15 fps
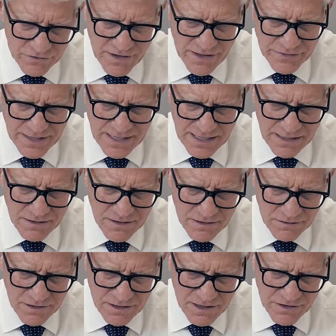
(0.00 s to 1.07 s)
nothing in
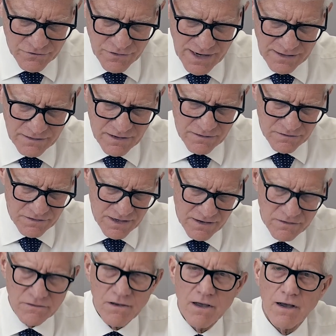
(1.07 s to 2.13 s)
the contract that
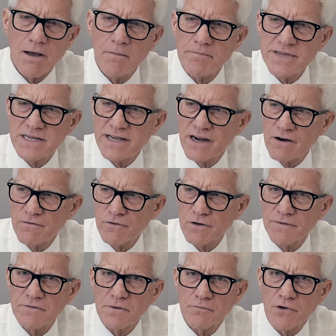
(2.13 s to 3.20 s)
says be careful
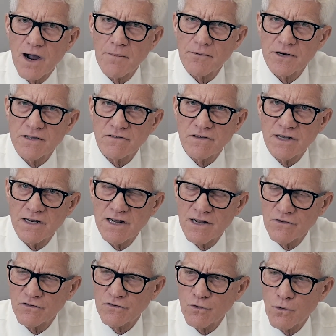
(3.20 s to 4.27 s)
if the property's in a
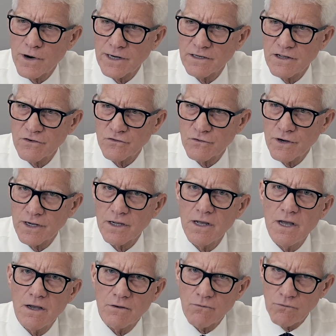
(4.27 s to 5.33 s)
historic district.
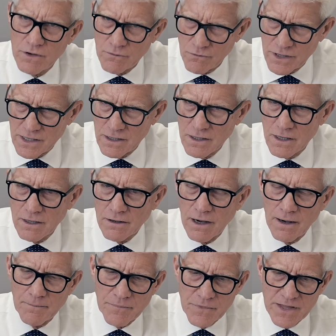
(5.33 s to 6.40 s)
We
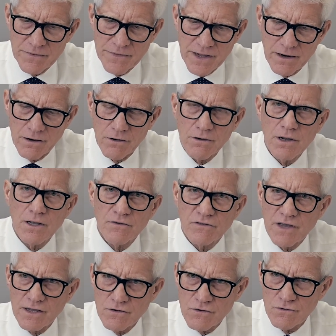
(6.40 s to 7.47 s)
in there
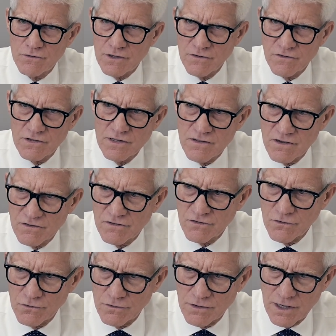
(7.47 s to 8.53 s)
say you can see this
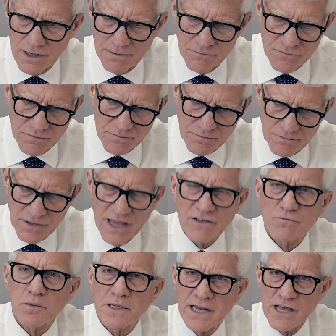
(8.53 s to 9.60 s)
certain
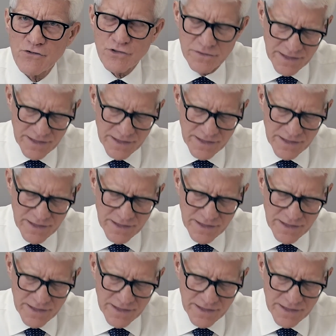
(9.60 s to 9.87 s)
explanation